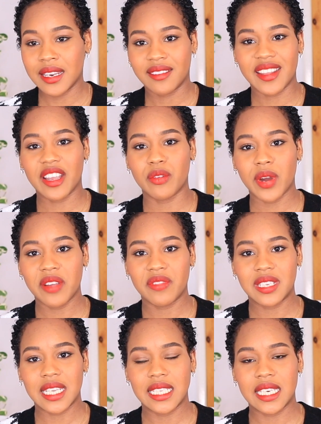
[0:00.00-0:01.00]
they're great for
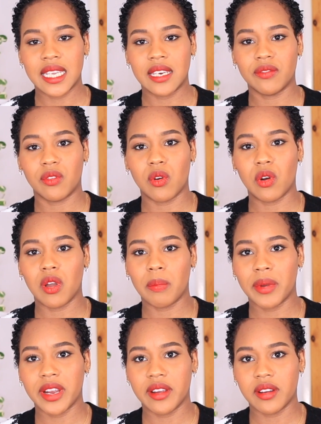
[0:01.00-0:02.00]
sitting in for long
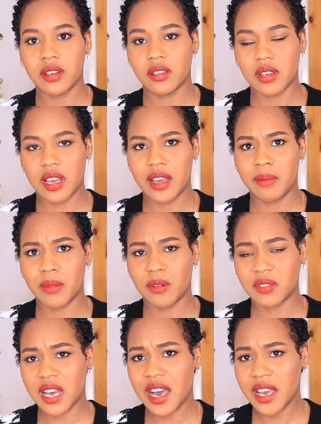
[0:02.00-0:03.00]
periods of
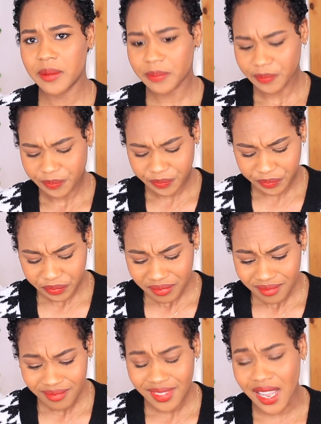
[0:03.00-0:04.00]
time.
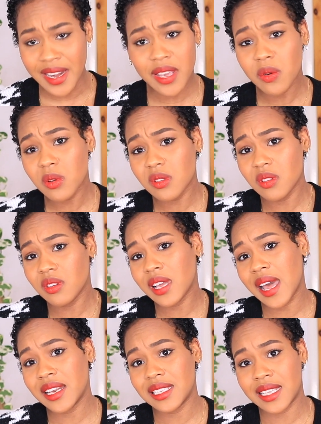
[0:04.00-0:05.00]
And they also look
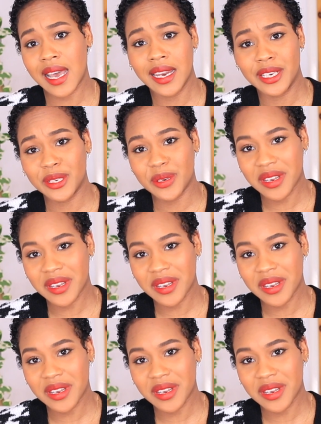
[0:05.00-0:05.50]
kind of stylish, you know